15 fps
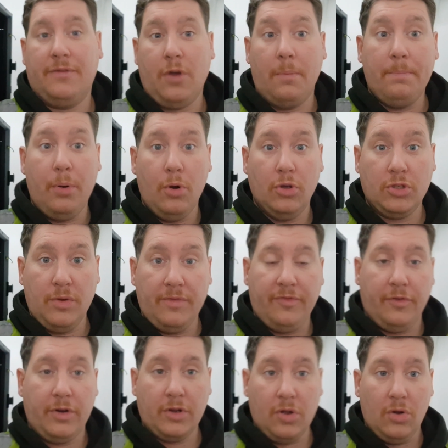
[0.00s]
of composure in
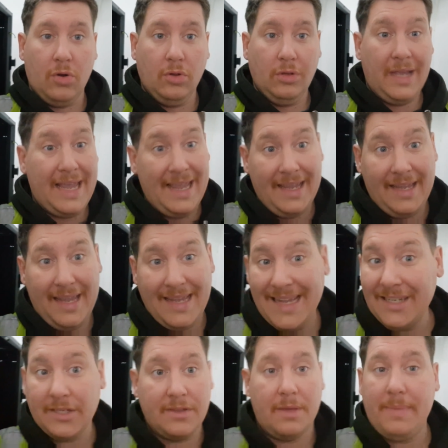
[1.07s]
front of goal,
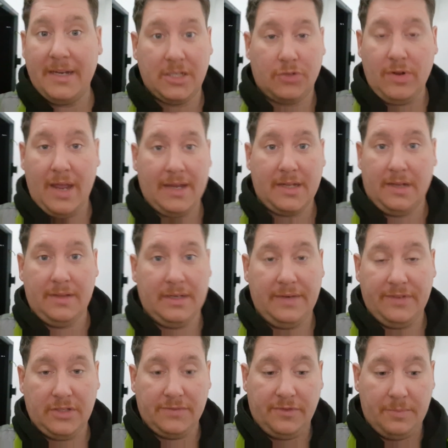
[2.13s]
he isn't the best striker at the
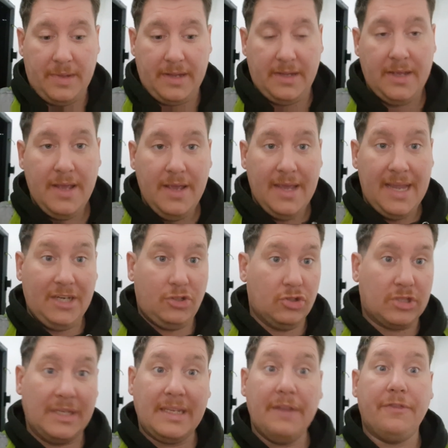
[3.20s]
division for me. He's
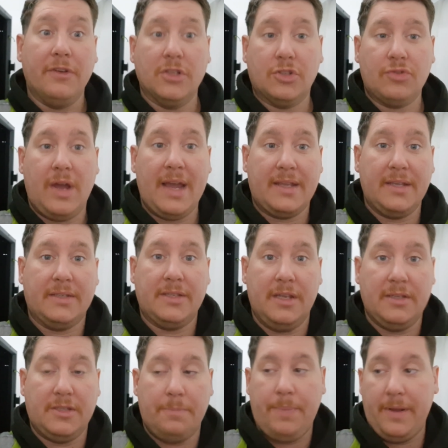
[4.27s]
just a different striker
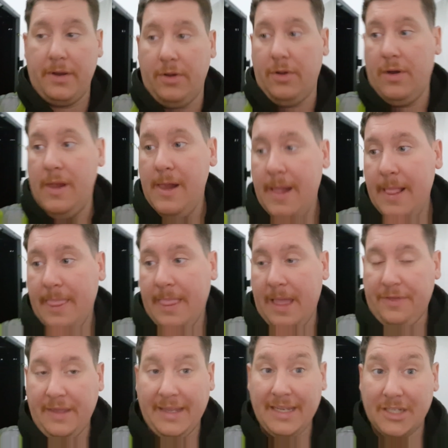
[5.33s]
to Pido. I
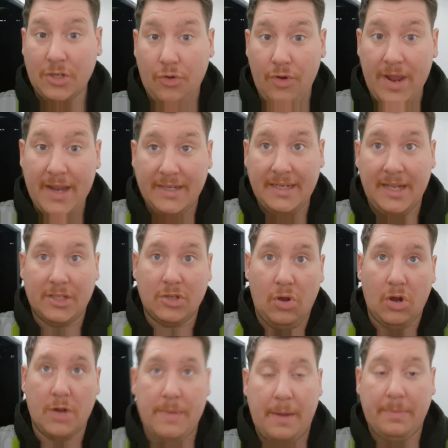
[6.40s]
think it's crazy to
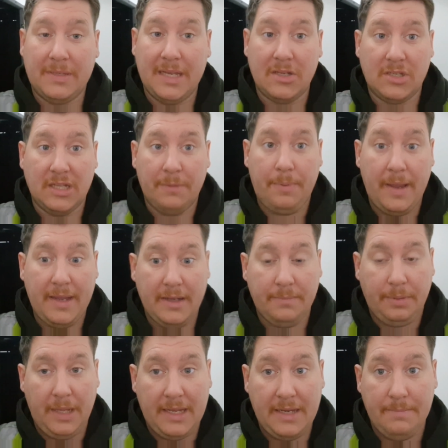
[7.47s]
talk about potentially
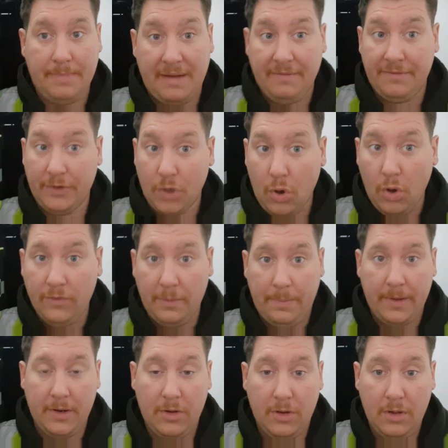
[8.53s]
playing Bamford over
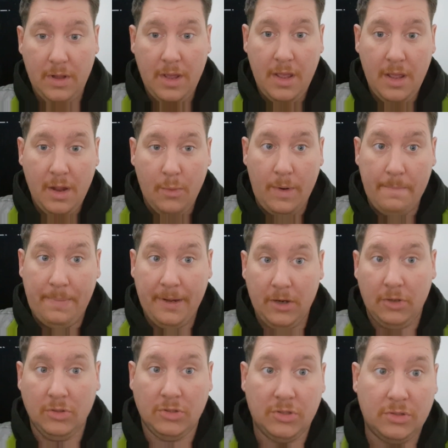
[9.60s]
Pido when
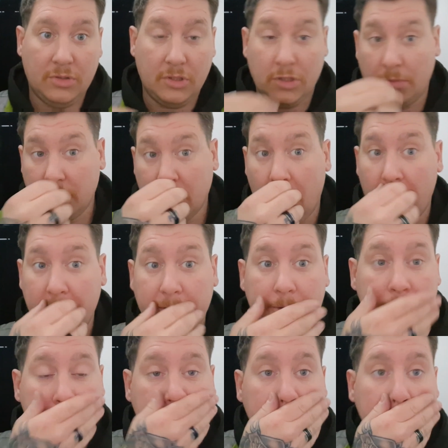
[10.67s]
Pido's the top scorer.